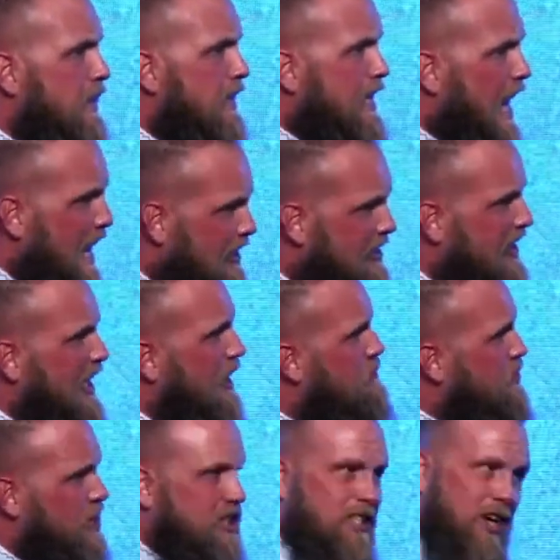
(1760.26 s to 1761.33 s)
And God said,
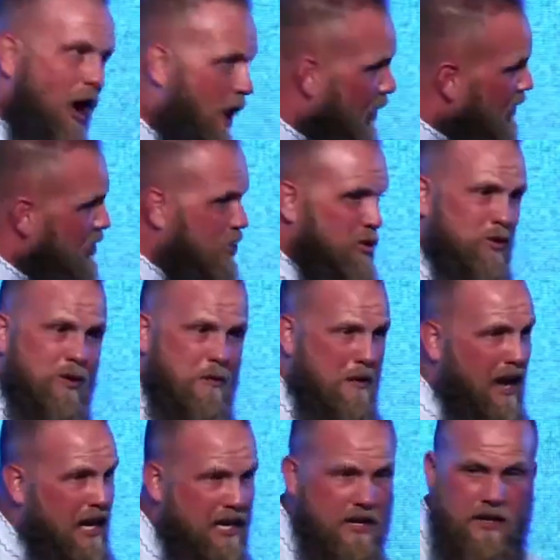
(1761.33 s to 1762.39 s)
I'm calling you to
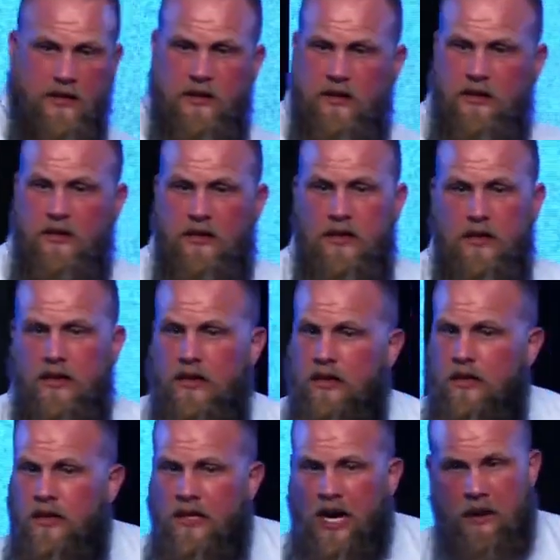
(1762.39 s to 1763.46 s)
remain.
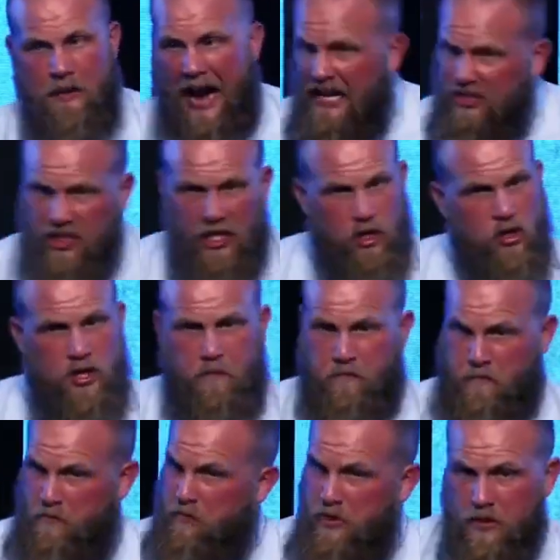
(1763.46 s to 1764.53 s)
I'm asking you to,
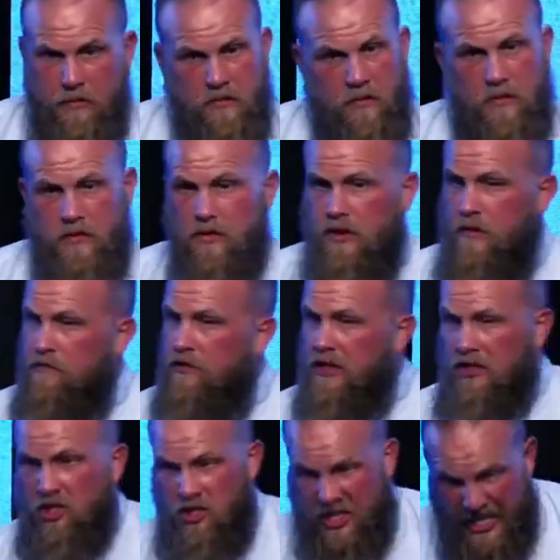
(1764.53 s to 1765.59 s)

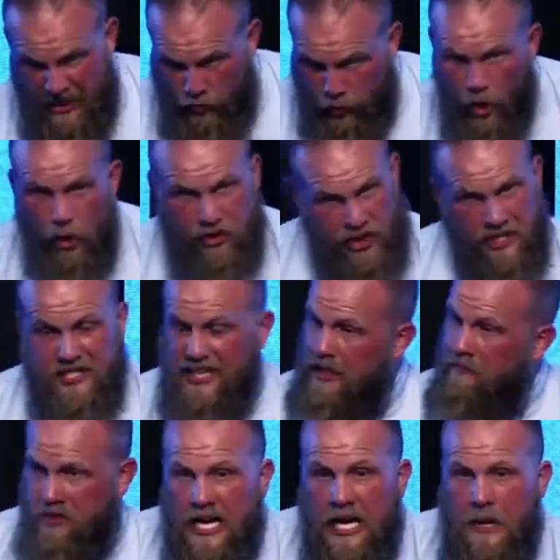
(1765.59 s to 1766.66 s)
to dig roots and dig
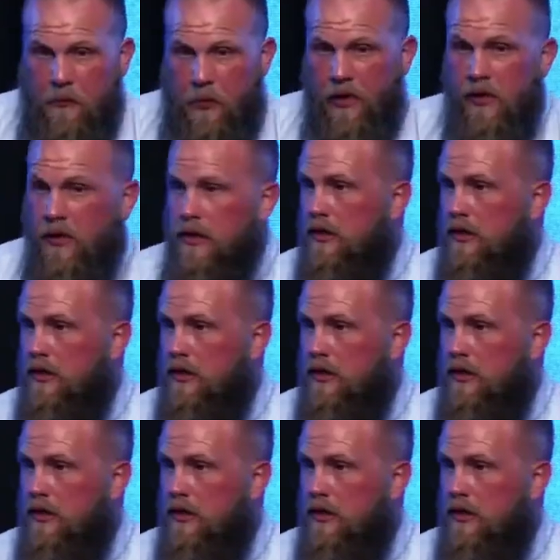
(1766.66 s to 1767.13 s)
them deep.